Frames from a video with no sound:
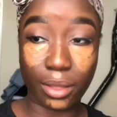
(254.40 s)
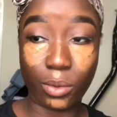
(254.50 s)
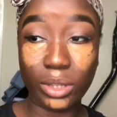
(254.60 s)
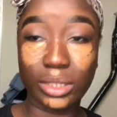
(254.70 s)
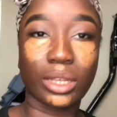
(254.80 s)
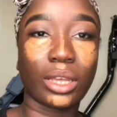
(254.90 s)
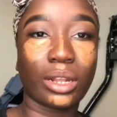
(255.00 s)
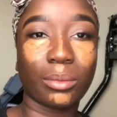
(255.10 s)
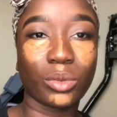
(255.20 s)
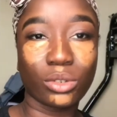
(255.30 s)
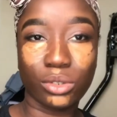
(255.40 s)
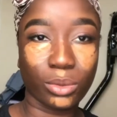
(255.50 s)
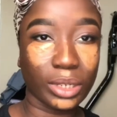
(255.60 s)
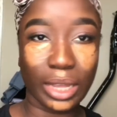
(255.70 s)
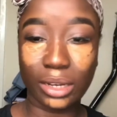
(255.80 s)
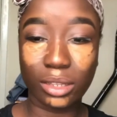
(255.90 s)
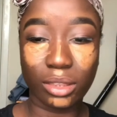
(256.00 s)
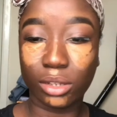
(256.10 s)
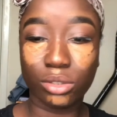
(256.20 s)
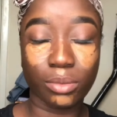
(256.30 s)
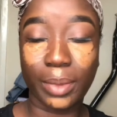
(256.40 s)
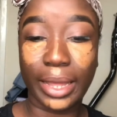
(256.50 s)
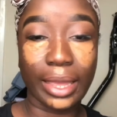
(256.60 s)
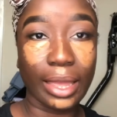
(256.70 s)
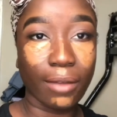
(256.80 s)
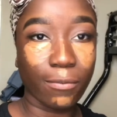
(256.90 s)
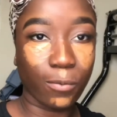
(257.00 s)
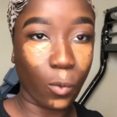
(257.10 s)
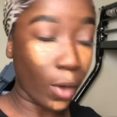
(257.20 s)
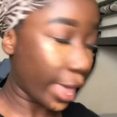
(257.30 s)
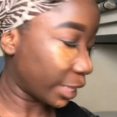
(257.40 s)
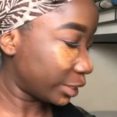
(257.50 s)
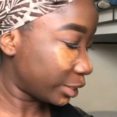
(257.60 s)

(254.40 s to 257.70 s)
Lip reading: Once again, I'm not doing anything to my forehead.